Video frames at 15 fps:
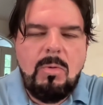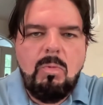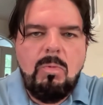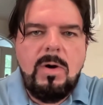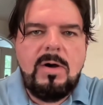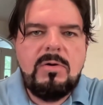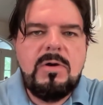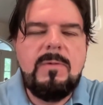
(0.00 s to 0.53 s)

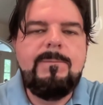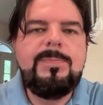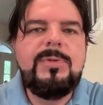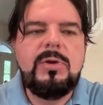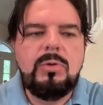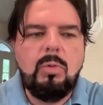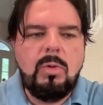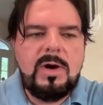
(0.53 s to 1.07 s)
Welcome
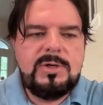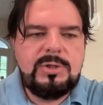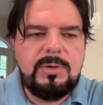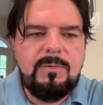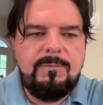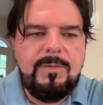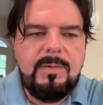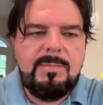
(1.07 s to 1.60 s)
to the
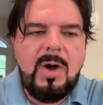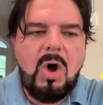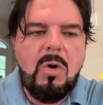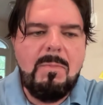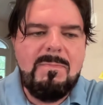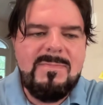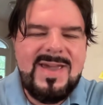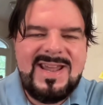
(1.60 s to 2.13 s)
Washington
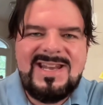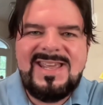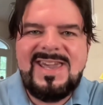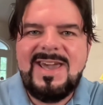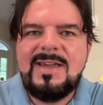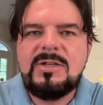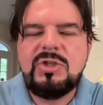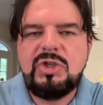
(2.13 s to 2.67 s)
Football
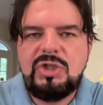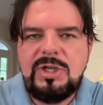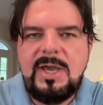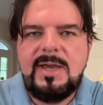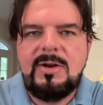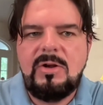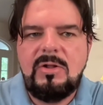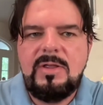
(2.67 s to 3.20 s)
Maniacs
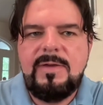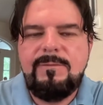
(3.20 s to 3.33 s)
channel.